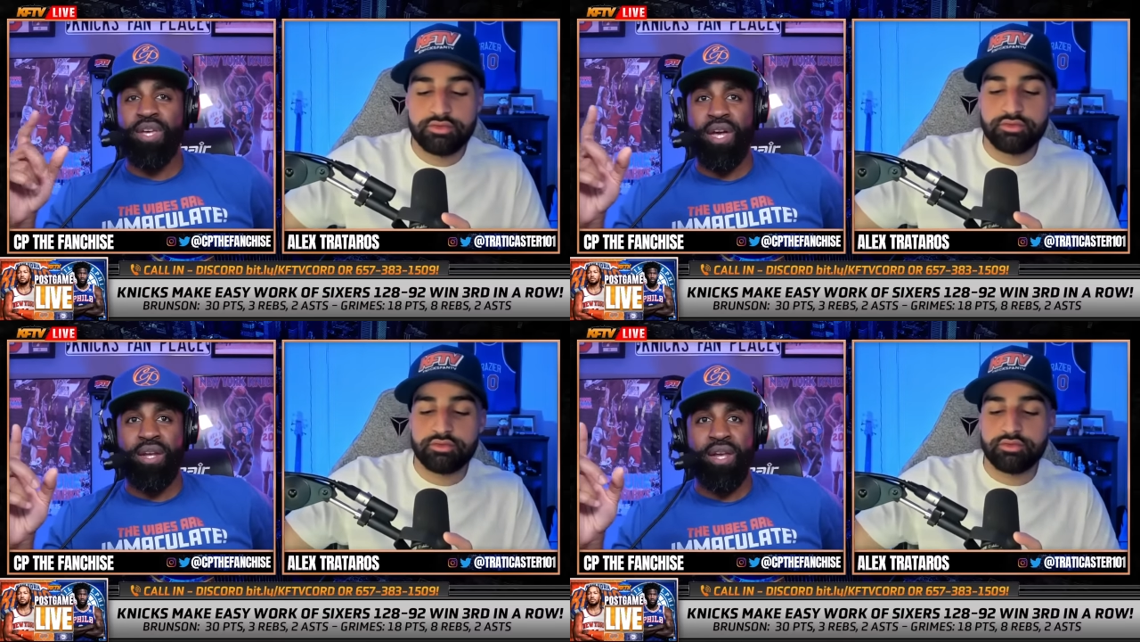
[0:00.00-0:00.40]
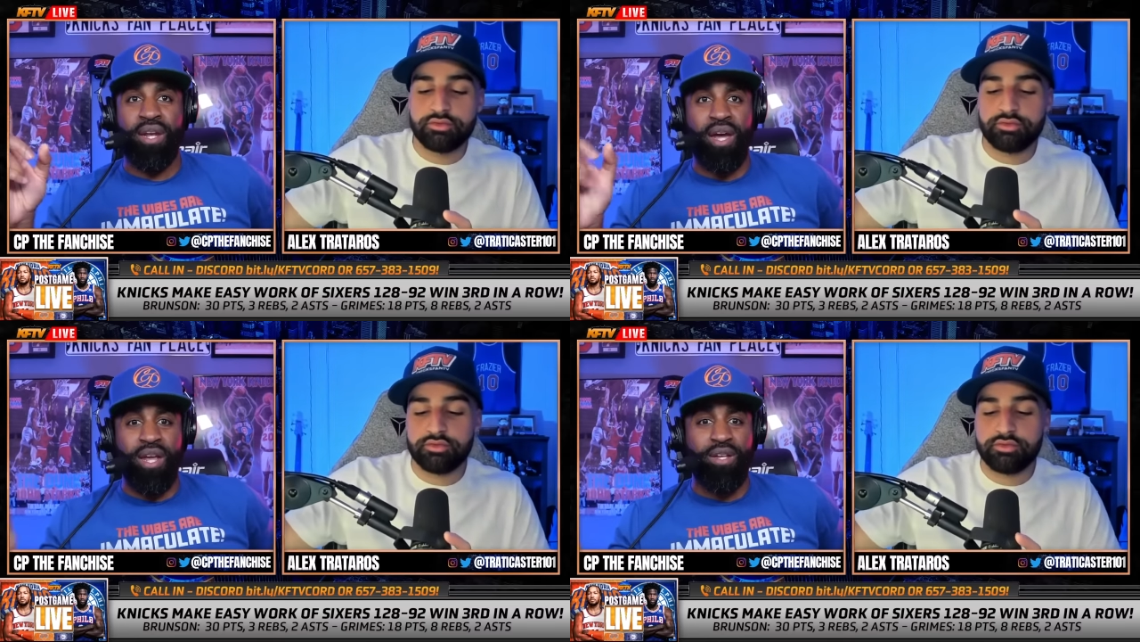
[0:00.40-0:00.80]
Speaker 1: and,
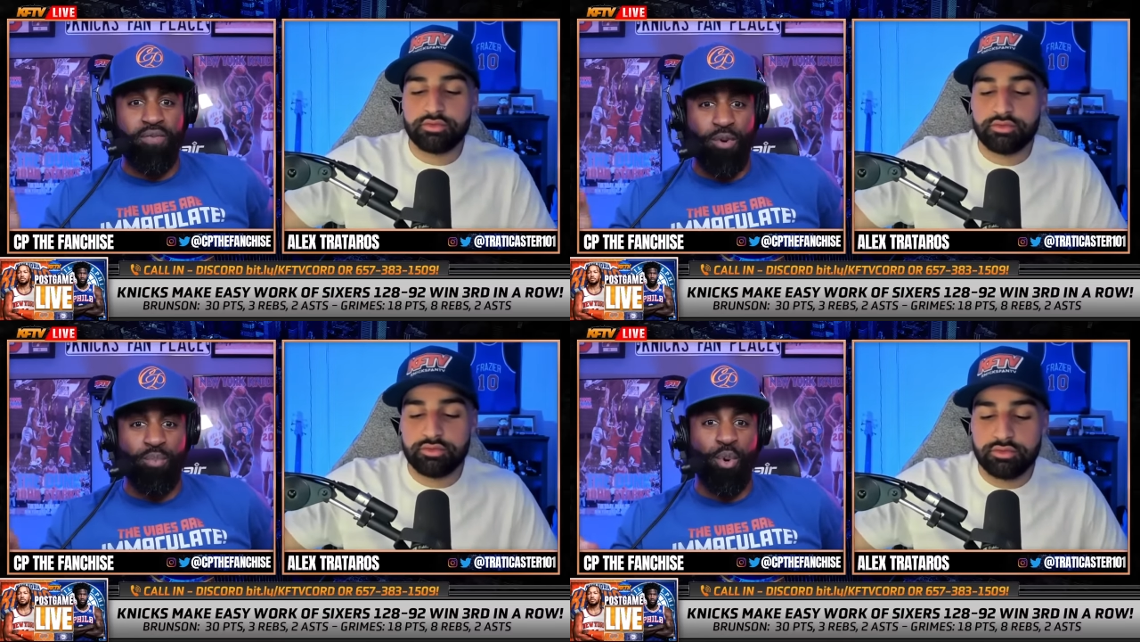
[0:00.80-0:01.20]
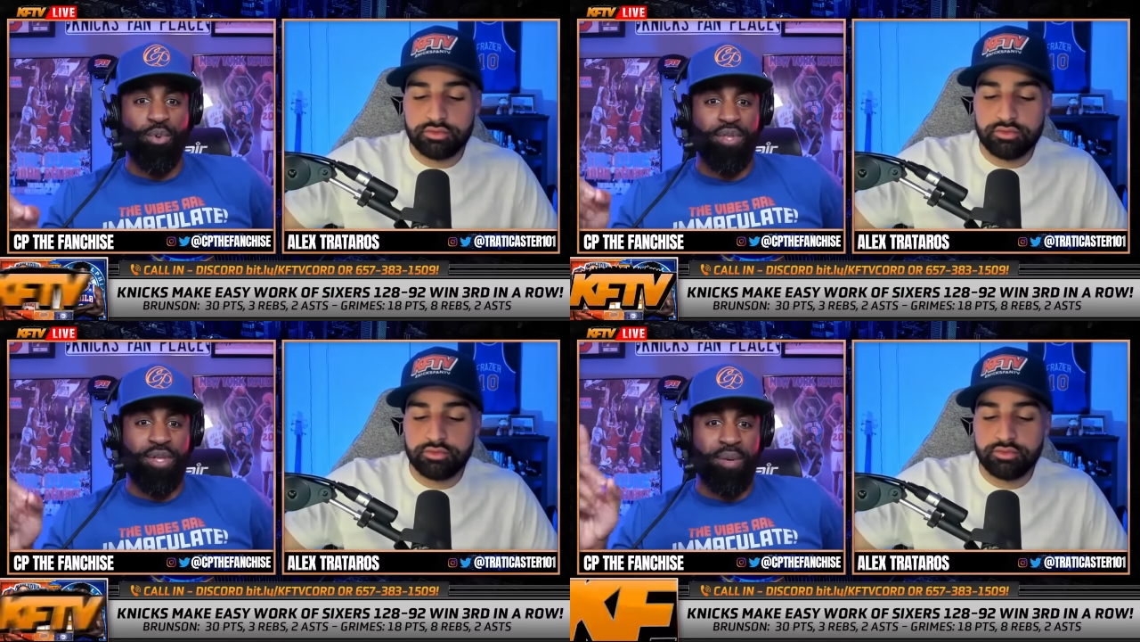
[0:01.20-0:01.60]
and I interviewed
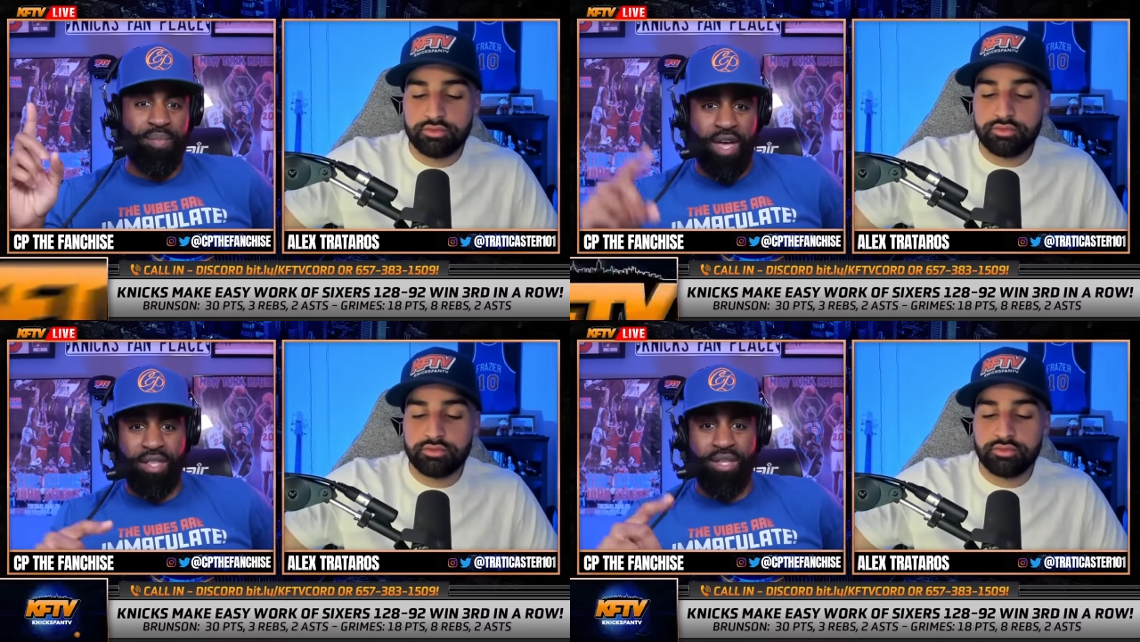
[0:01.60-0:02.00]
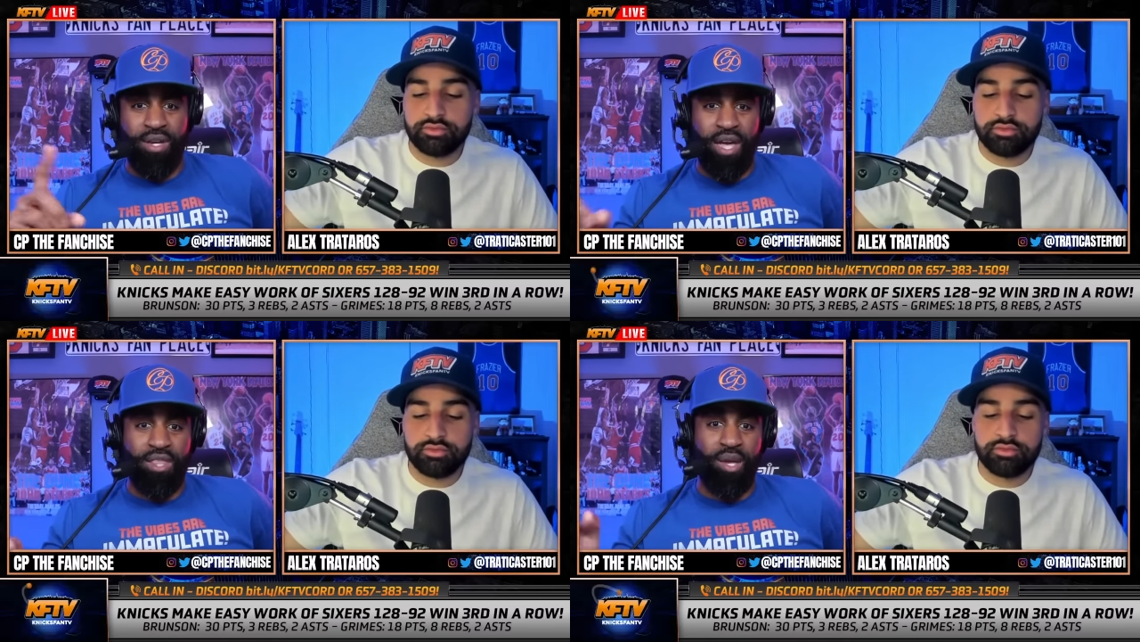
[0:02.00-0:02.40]
both of them at
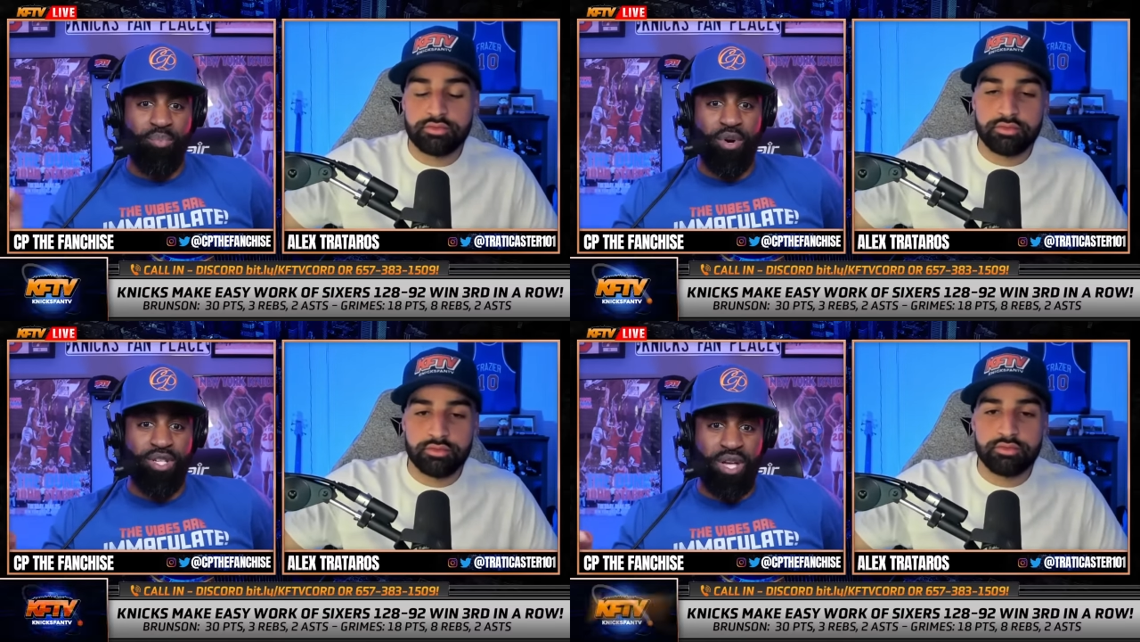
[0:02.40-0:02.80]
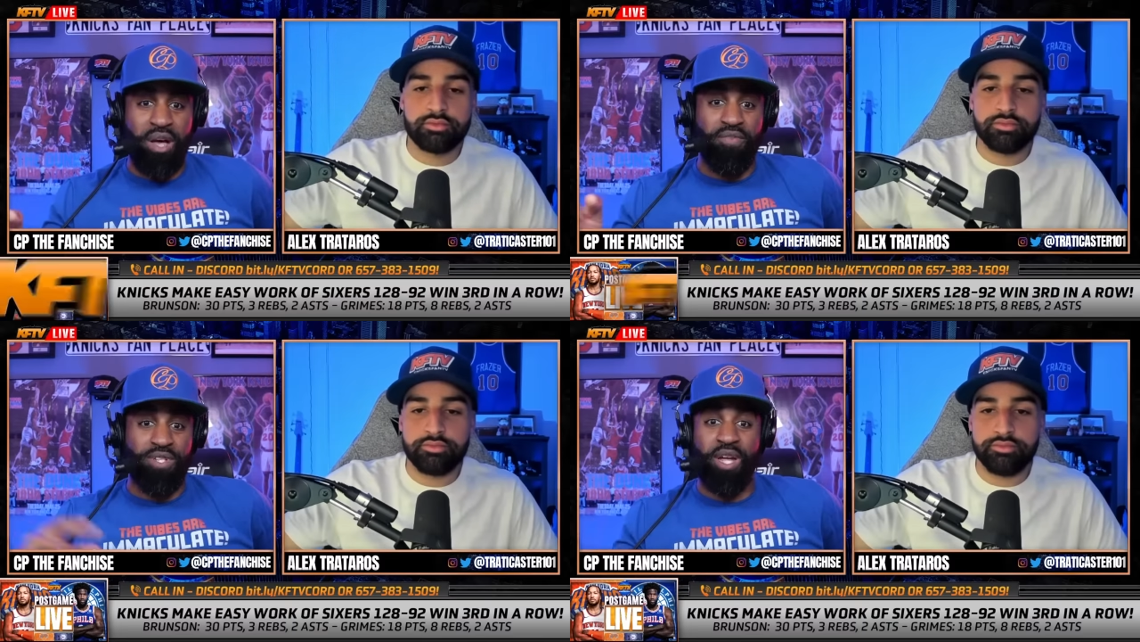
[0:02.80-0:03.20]
the at their press conference,